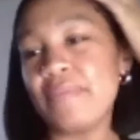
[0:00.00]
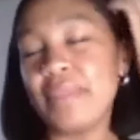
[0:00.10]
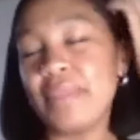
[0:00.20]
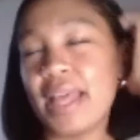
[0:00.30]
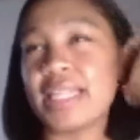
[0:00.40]

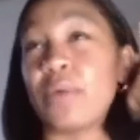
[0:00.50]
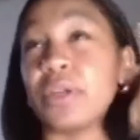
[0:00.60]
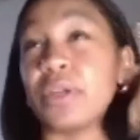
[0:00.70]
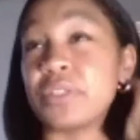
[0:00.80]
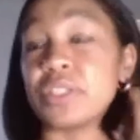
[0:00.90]
That's how we
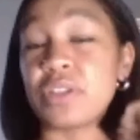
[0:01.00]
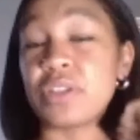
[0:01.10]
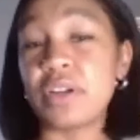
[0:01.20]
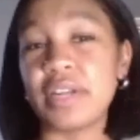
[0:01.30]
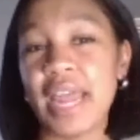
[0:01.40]
used to
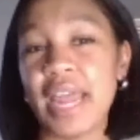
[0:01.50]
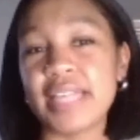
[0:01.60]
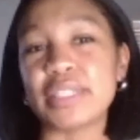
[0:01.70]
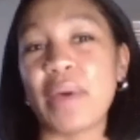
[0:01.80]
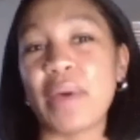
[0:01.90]
start our
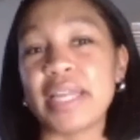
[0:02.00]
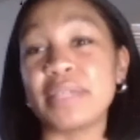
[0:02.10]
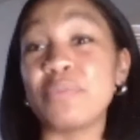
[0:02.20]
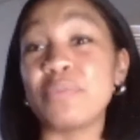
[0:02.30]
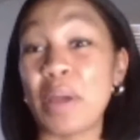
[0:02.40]
days. So I
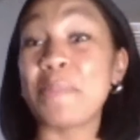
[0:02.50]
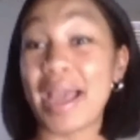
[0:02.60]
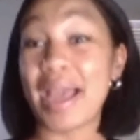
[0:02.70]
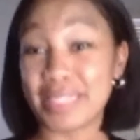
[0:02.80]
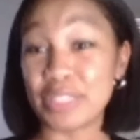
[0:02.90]
went
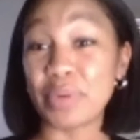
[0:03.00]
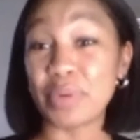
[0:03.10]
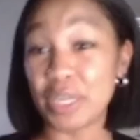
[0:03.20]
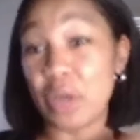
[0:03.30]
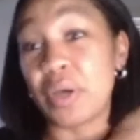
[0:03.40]
back to
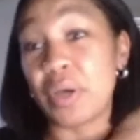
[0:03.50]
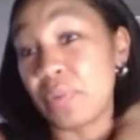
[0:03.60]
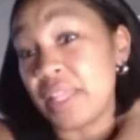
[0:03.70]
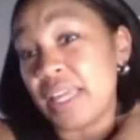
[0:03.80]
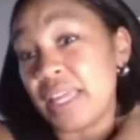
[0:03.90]
doing yoga
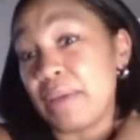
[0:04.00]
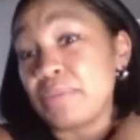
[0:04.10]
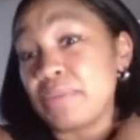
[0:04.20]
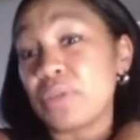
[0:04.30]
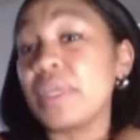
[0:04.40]
with him
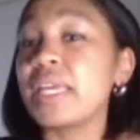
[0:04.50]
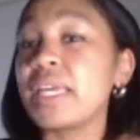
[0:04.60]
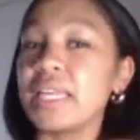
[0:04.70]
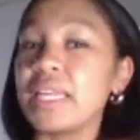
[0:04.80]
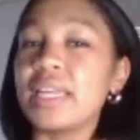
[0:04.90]
so he
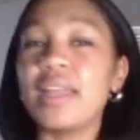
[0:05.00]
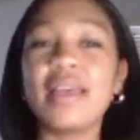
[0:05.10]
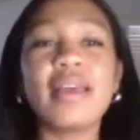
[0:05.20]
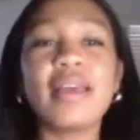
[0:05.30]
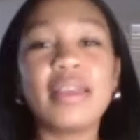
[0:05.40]
can,
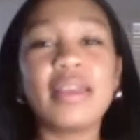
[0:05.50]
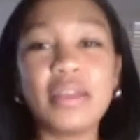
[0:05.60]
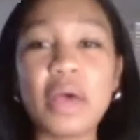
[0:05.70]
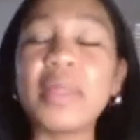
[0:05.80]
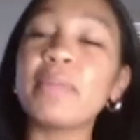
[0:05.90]

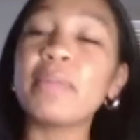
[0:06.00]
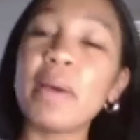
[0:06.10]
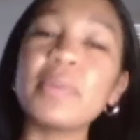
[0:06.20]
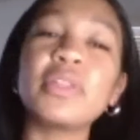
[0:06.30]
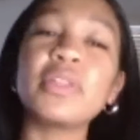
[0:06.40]
I'm like,
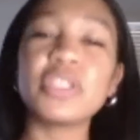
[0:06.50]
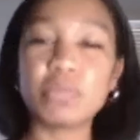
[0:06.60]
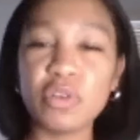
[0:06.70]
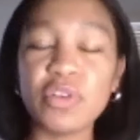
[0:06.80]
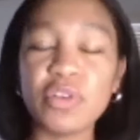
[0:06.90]
Papa, just
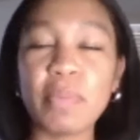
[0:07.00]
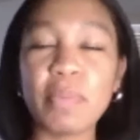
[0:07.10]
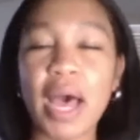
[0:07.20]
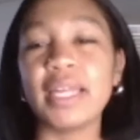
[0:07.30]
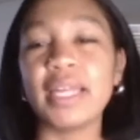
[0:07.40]
move your
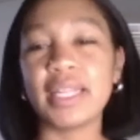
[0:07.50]
body.